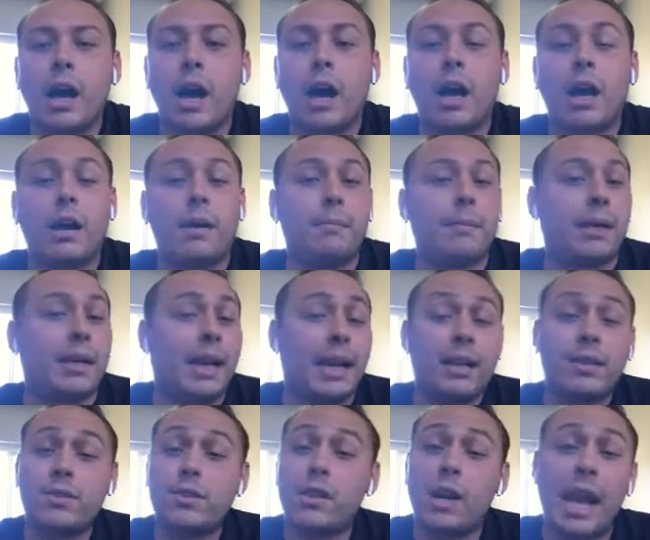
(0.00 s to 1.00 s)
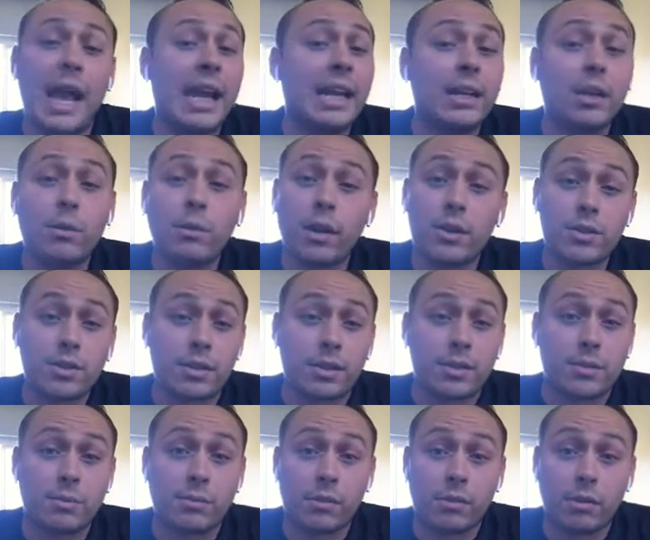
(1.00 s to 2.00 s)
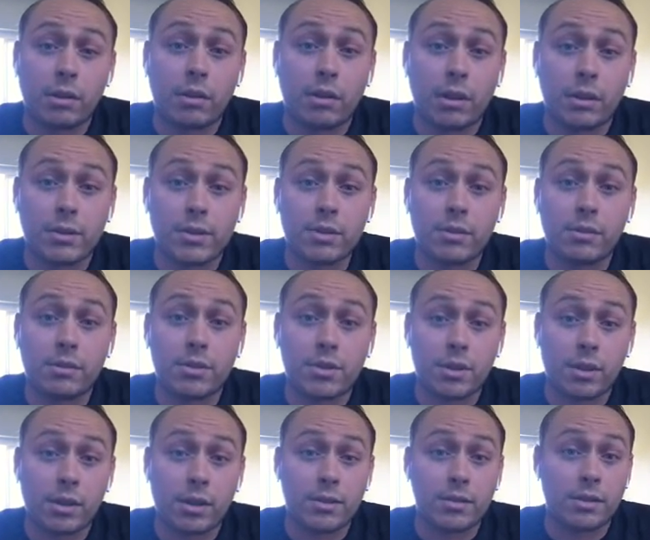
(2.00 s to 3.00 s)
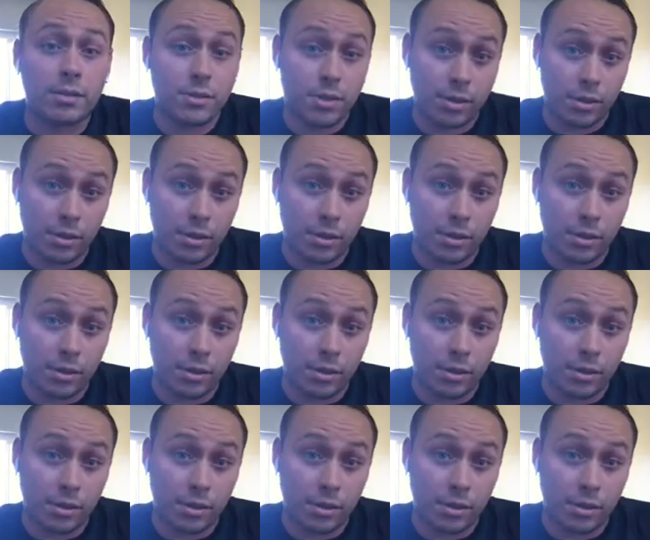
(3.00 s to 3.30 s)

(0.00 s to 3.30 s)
and answer any questions with regards to insurance